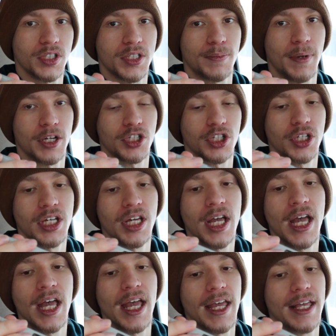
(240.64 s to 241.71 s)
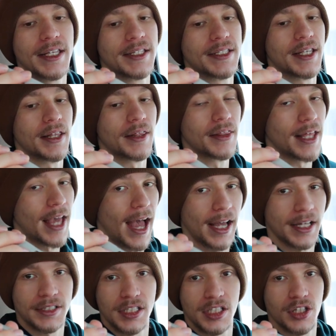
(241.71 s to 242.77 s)
especially, is the
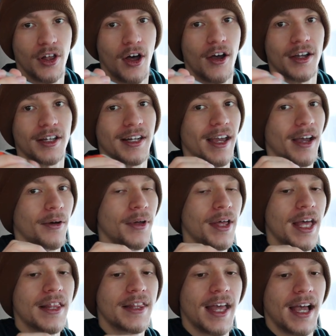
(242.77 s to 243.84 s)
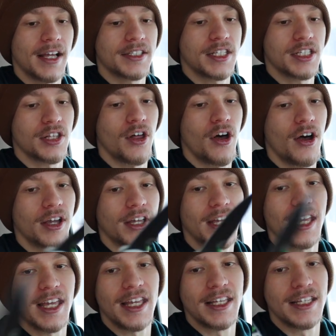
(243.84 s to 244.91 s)
axis lock. Now, the axis lock
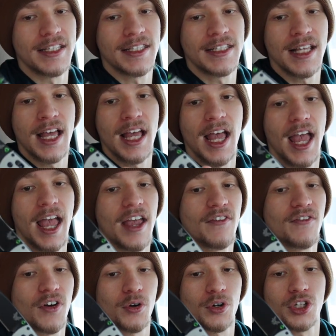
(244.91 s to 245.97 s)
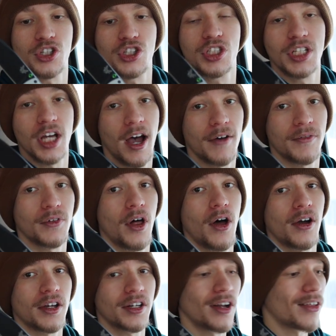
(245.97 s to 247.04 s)
is a very tough
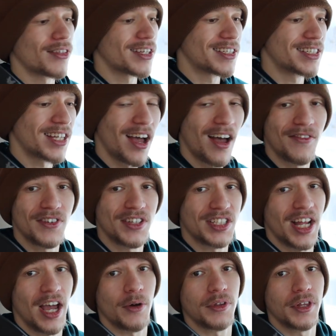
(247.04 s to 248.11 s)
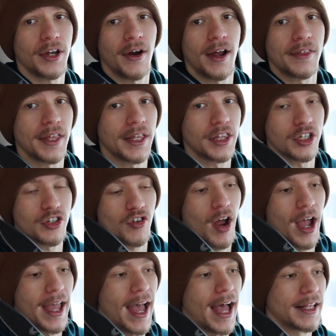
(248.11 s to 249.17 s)
lock, not the toughest out there. I think the
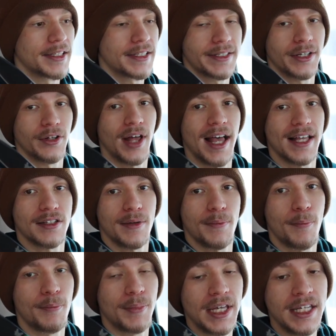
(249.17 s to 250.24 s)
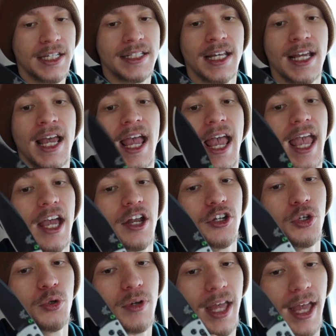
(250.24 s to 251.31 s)
triad still has it beat, and
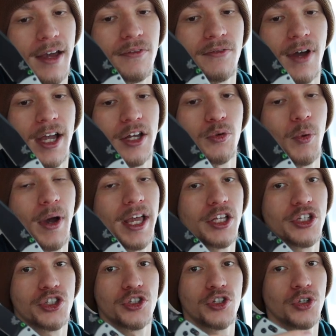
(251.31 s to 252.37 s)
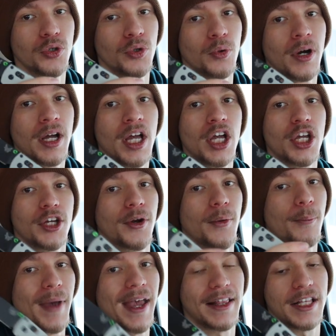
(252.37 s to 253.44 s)
you can find ways to, you know,
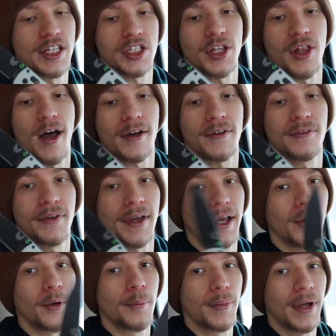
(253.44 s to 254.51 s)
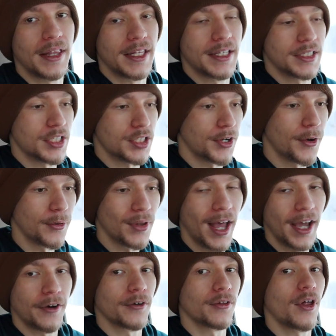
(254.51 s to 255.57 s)
make this lock fail. But this is no
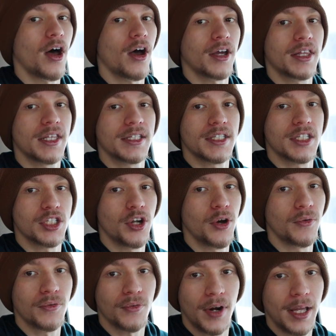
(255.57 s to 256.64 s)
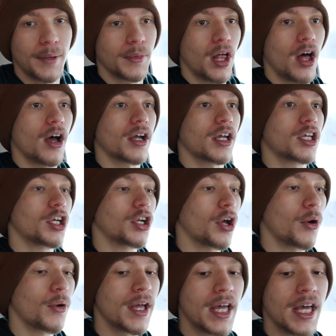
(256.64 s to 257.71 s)
liner lock, this is no frame lock, you
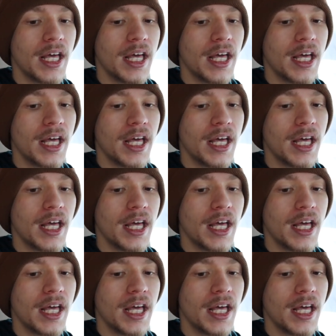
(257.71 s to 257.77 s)
know.